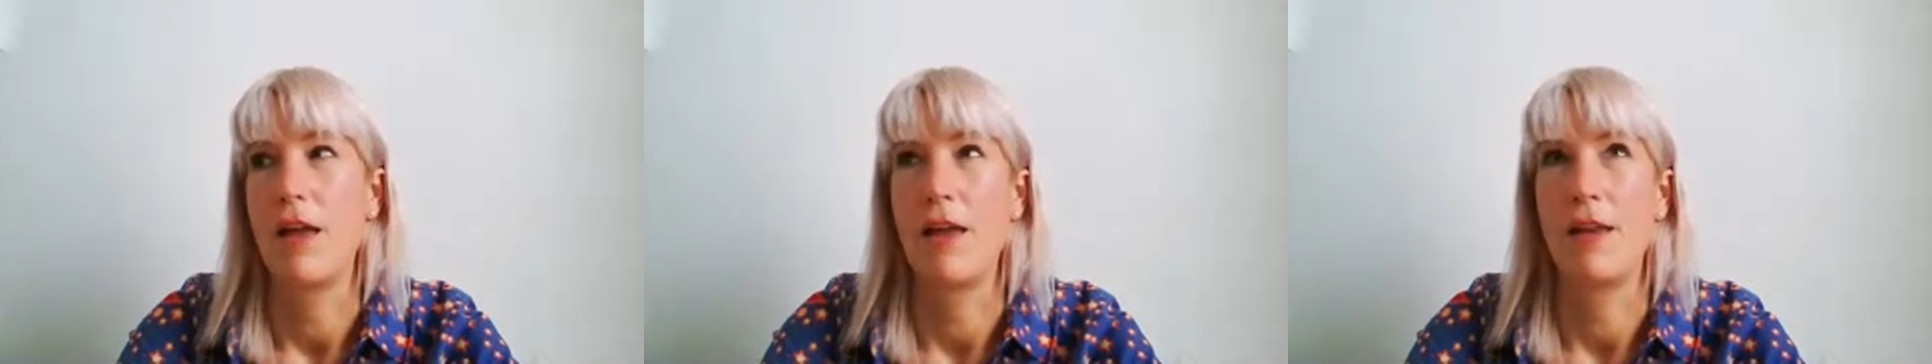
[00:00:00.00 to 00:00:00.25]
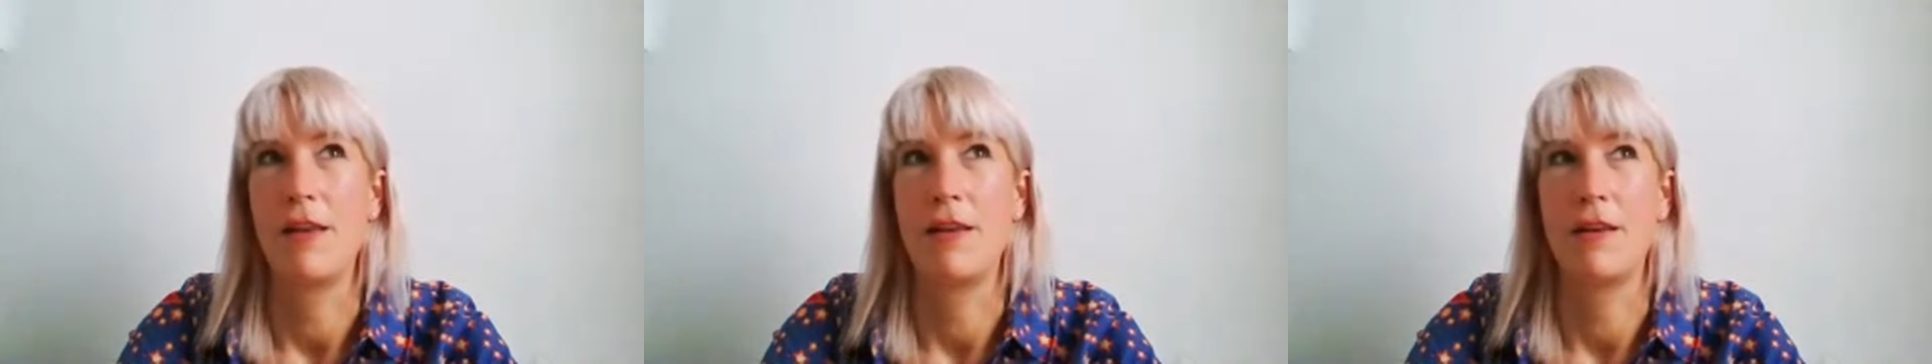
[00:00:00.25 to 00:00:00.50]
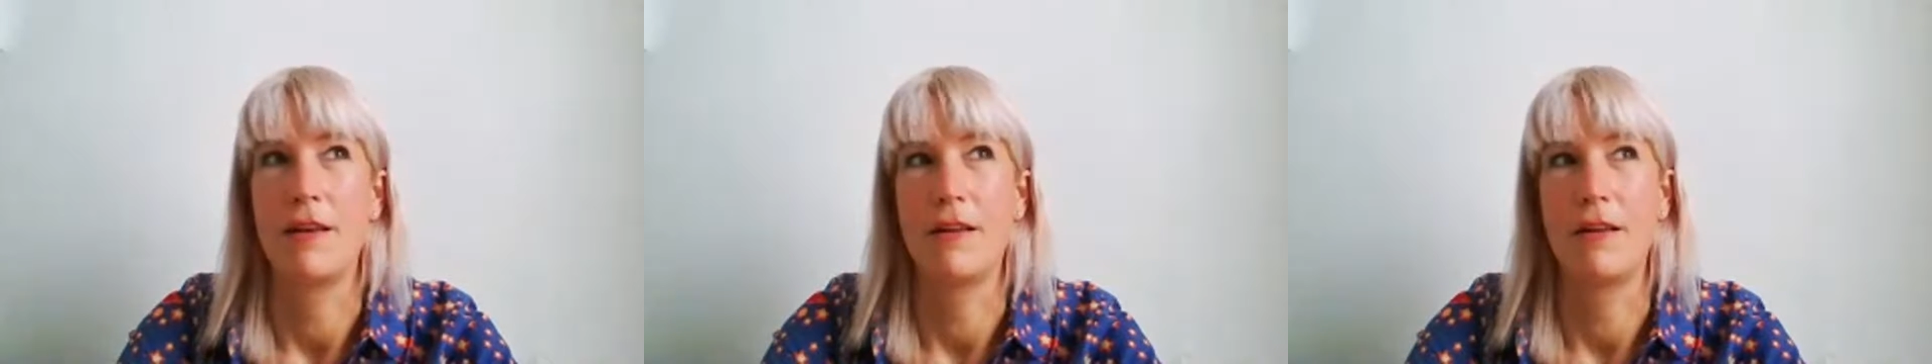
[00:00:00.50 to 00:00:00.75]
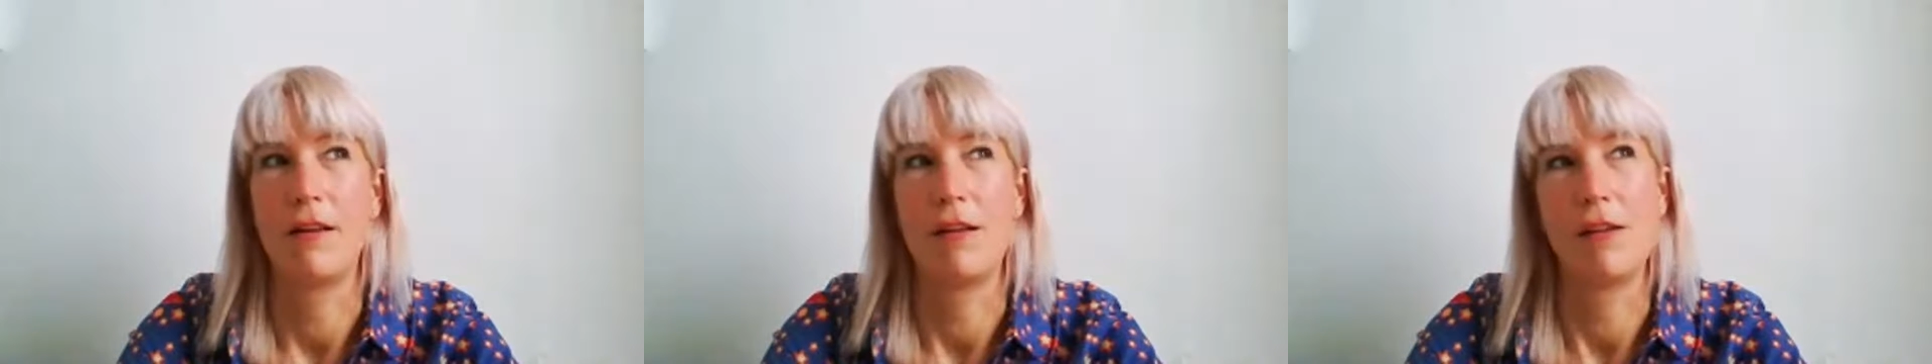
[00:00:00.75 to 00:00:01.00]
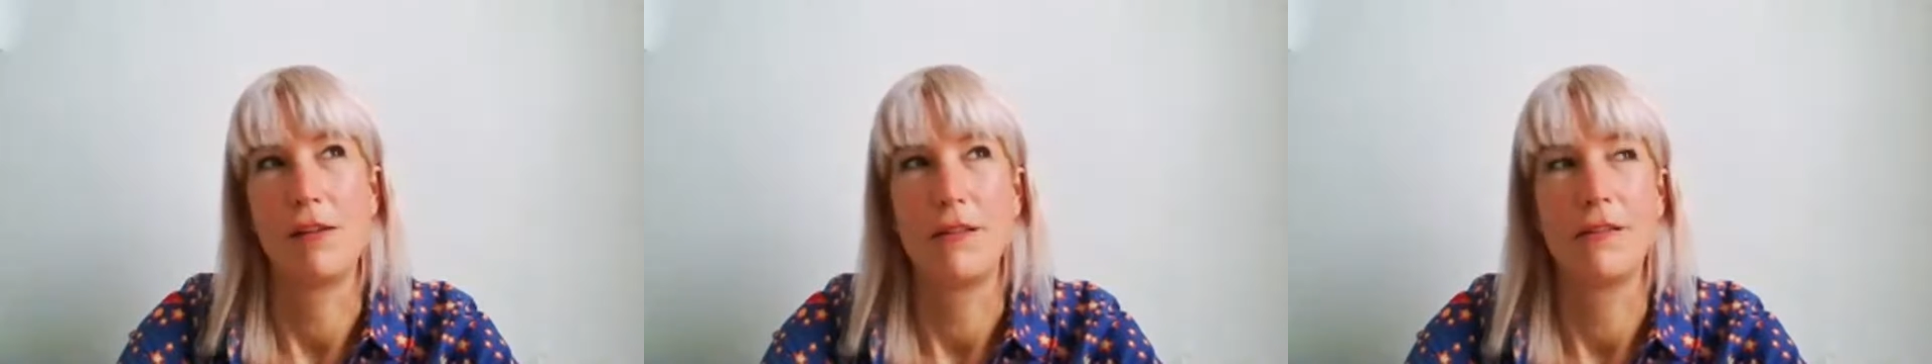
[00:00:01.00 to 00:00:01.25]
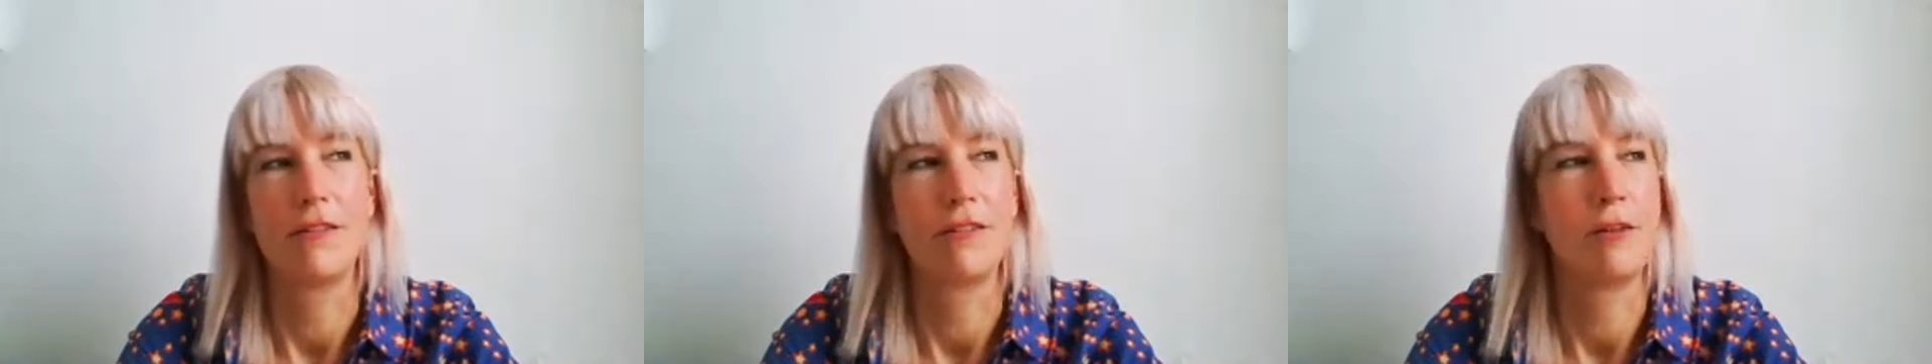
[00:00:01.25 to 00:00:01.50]
and
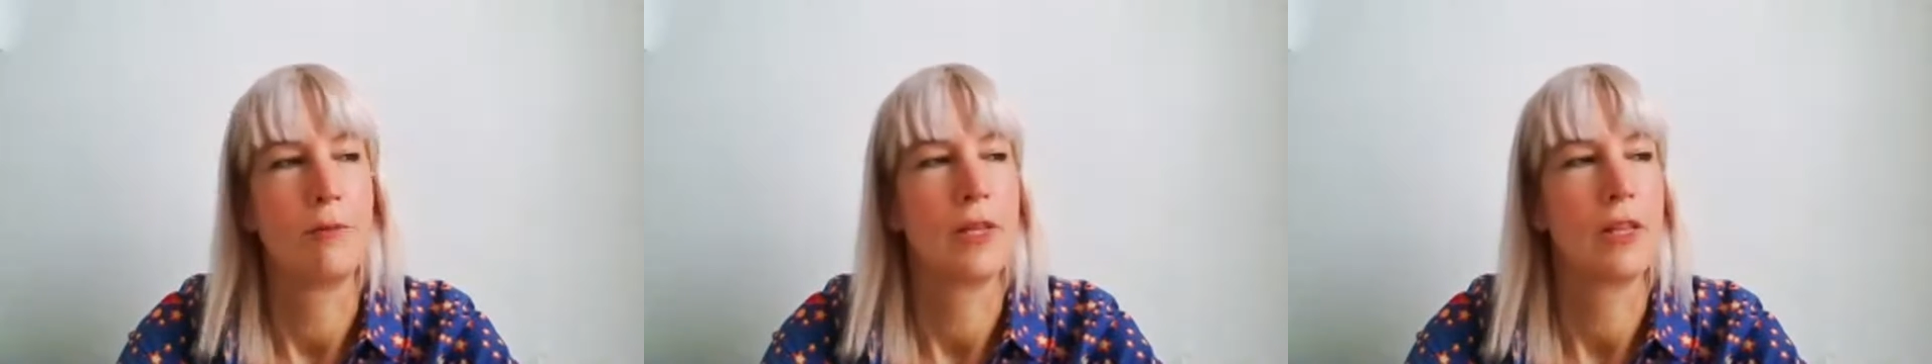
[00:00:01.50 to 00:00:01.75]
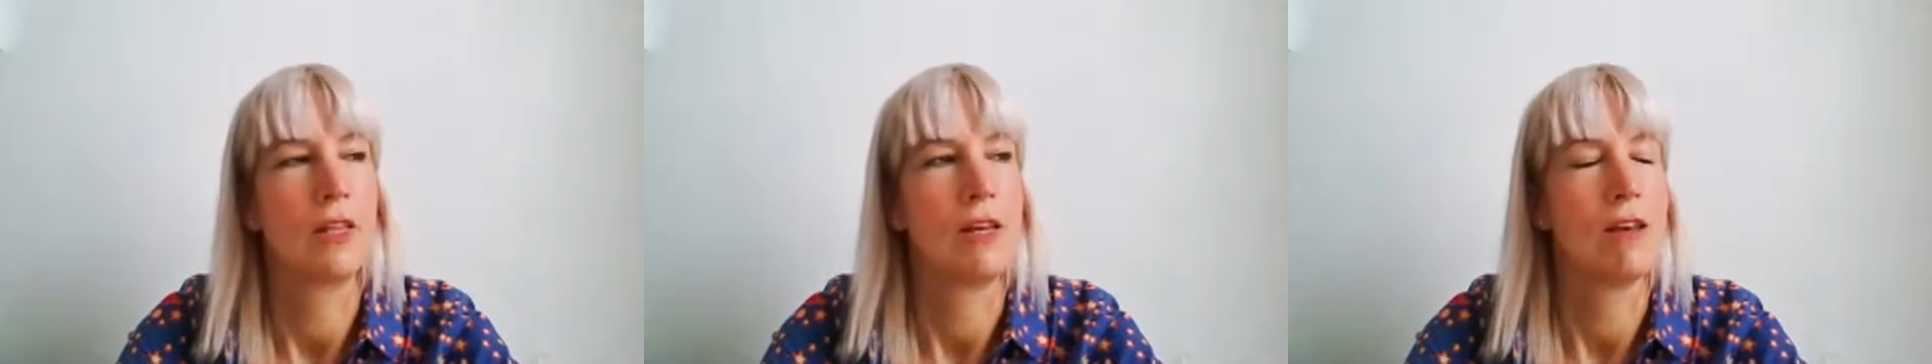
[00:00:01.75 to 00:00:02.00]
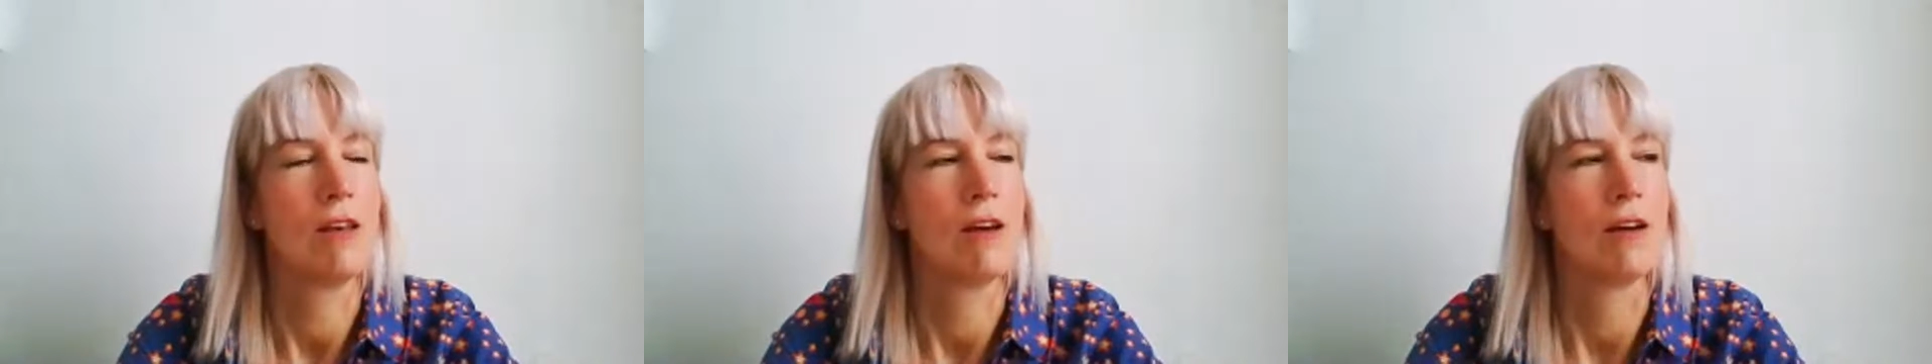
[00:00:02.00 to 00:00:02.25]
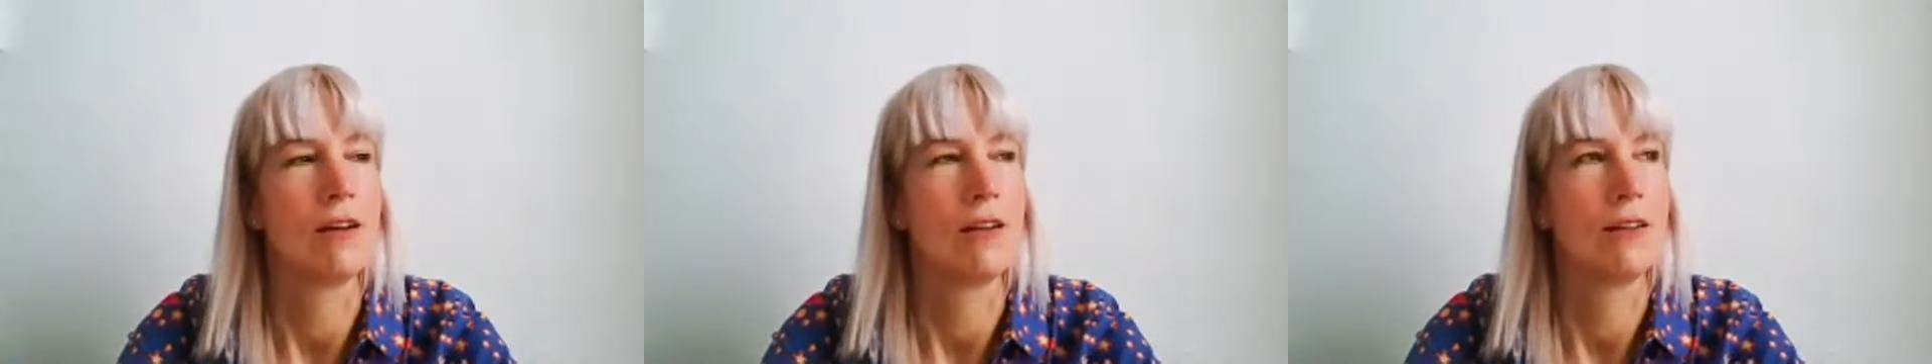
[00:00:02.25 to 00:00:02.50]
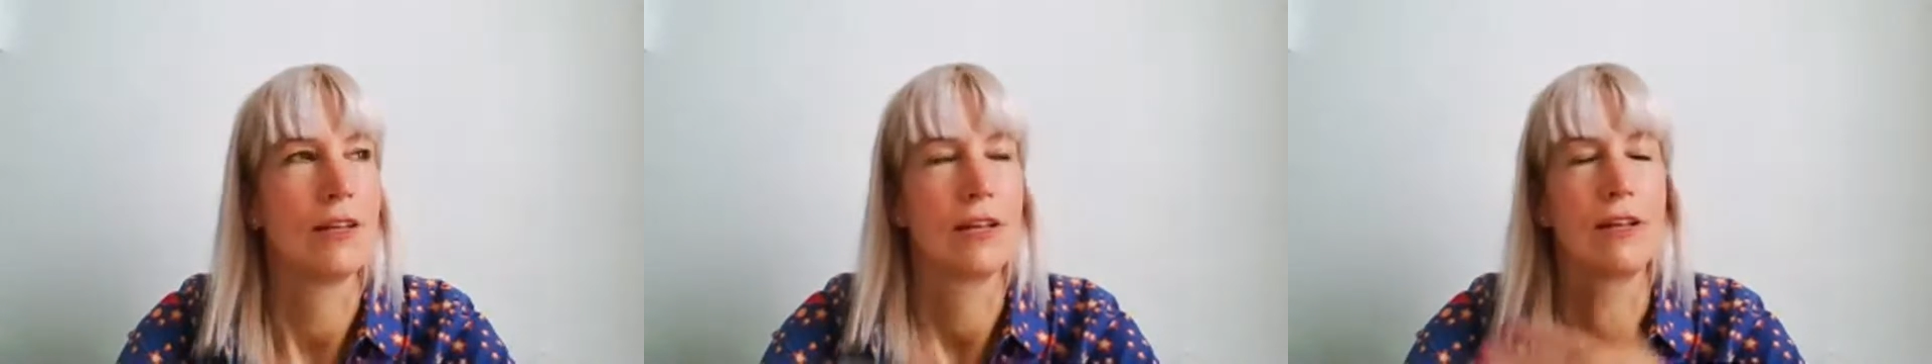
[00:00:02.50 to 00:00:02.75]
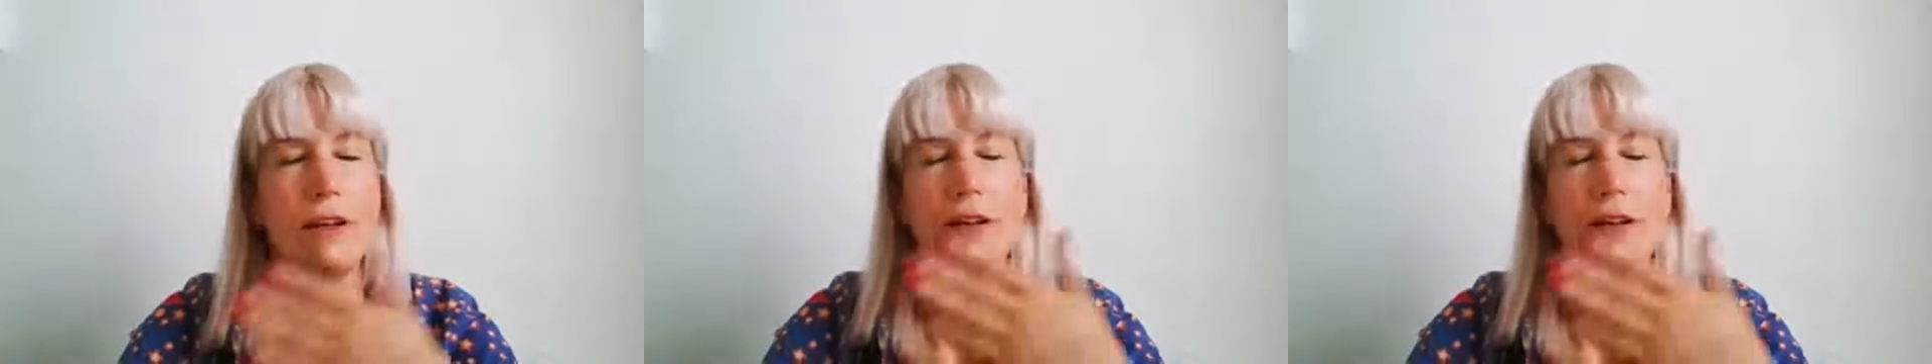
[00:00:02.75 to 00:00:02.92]
seemingly not, like,